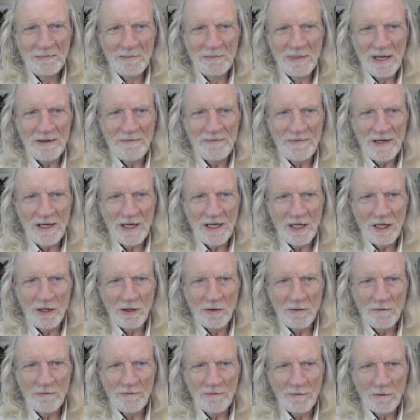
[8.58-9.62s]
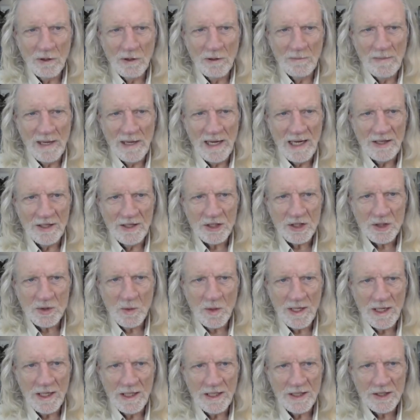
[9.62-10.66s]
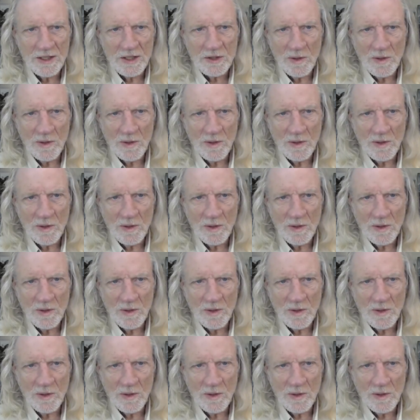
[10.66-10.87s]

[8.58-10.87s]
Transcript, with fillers: My video for May the 20th,